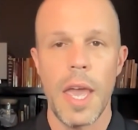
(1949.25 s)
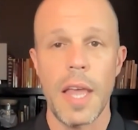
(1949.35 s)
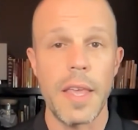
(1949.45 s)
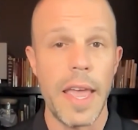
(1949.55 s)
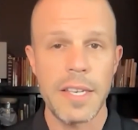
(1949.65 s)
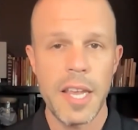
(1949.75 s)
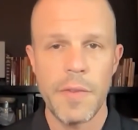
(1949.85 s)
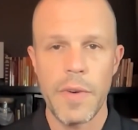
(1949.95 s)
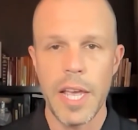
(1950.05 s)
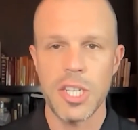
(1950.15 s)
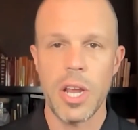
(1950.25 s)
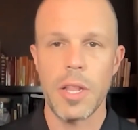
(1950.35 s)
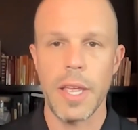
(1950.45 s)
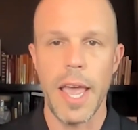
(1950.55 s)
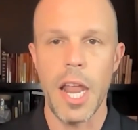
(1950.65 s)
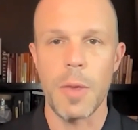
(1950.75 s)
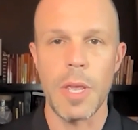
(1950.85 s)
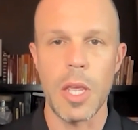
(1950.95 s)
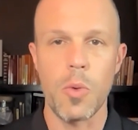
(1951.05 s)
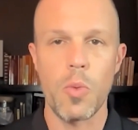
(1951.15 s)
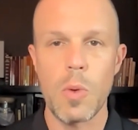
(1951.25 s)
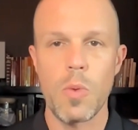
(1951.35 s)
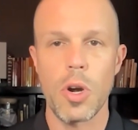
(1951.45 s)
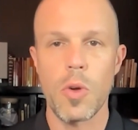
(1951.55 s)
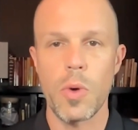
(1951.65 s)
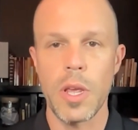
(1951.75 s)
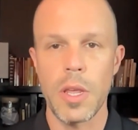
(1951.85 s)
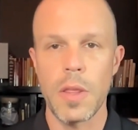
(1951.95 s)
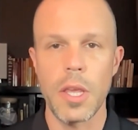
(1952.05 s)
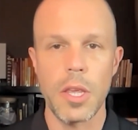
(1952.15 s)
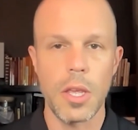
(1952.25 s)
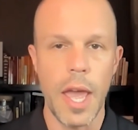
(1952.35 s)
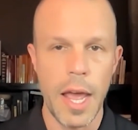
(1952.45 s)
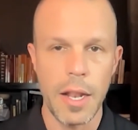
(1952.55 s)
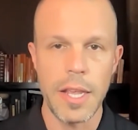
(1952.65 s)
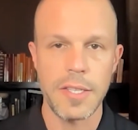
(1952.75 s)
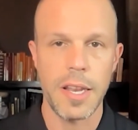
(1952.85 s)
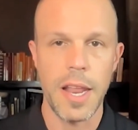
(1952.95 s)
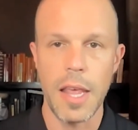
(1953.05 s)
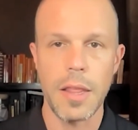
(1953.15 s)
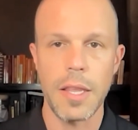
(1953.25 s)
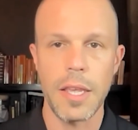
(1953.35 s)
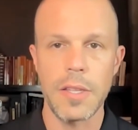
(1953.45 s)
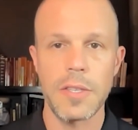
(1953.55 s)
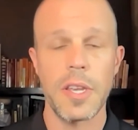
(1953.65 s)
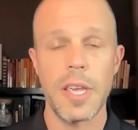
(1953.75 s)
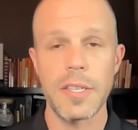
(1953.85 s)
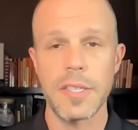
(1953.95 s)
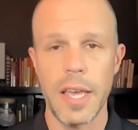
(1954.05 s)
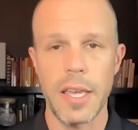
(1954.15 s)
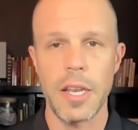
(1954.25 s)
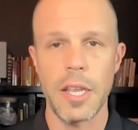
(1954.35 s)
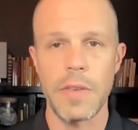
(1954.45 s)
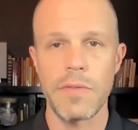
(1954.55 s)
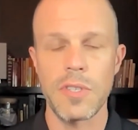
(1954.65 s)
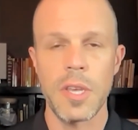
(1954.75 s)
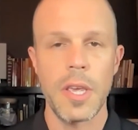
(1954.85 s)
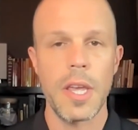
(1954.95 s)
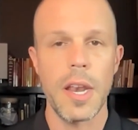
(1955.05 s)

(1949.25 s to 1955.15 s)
At the Anti-Fragile Academy, we work with adolescent athletes, executives,